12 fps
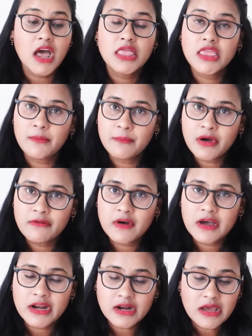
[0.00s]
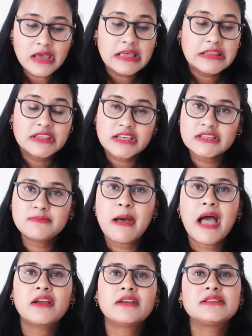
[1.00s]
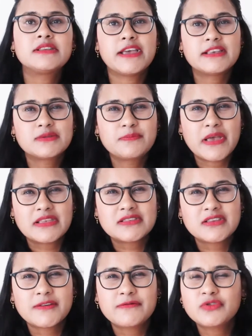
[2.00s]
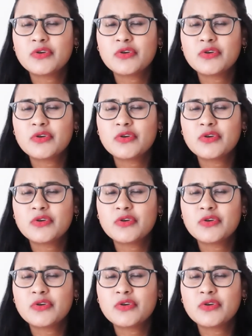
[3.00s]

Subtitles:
Number one, this bag is expensive,